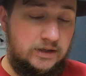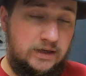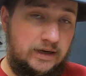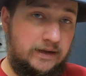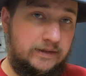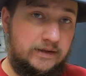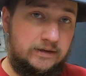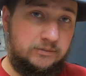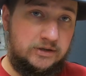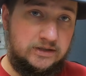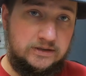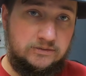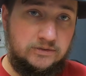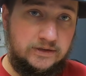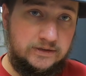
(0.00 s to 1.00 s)
and then I'm
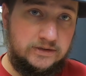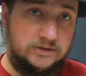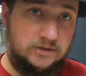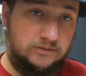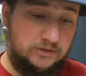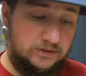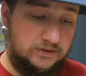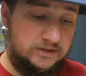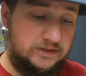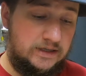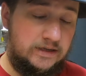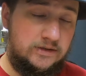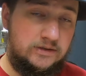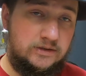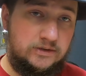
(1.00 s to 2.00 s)
going to run this over to the sander,